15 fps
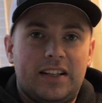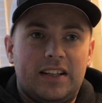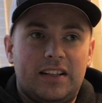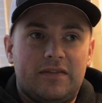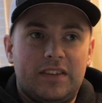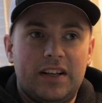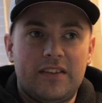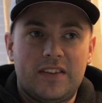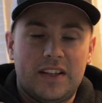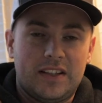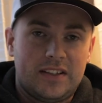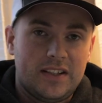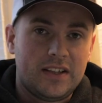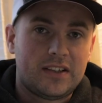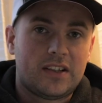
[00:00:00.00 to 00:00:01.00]
And if
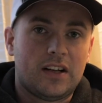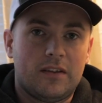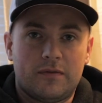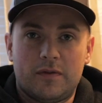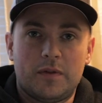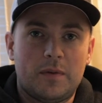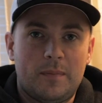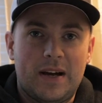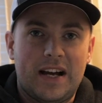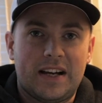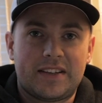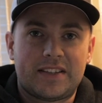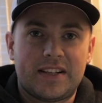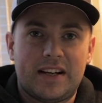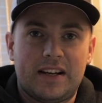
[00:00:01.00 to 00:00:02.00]
anything did come from the
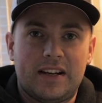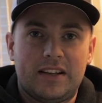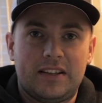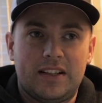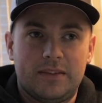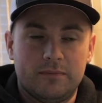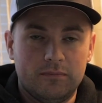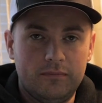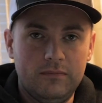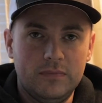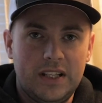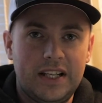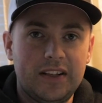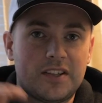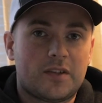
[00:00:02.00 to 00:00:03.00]
backside,
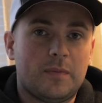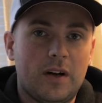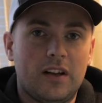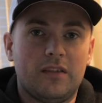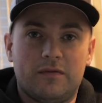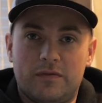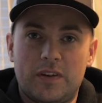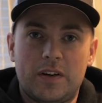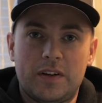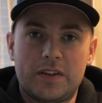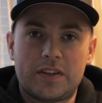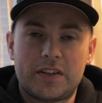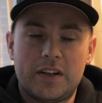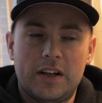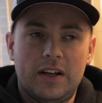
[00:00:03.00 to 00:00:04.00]
he'd smell them
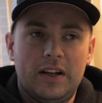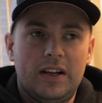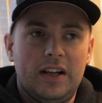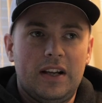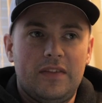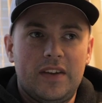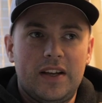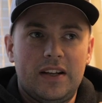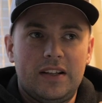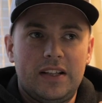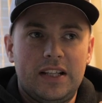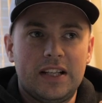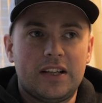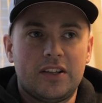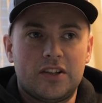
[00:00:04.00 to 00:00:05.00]
first, and then
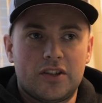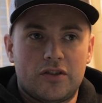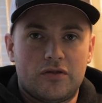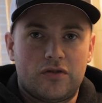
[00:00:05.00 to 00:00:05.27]
he could just